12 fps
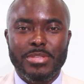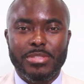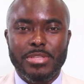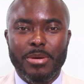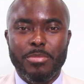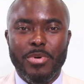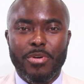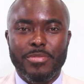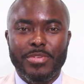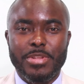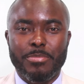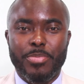some
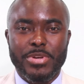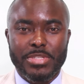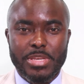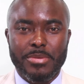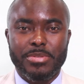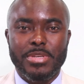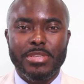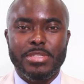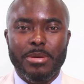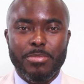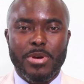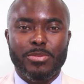of the perceptions
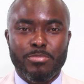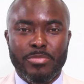about